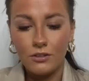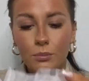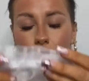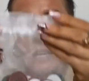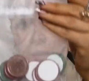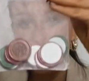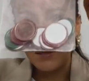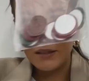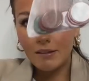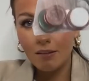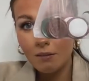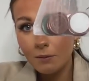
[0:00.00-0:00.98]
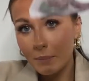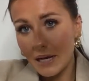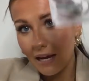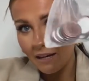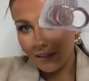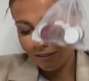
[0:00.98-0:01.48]
Came in a little
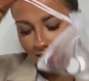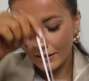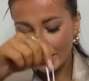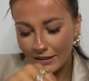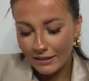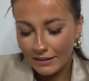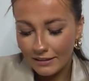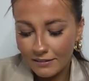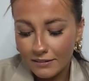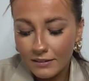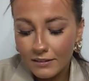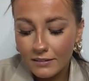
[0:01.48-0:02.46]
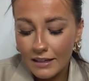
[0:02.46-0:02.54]
bag, in the little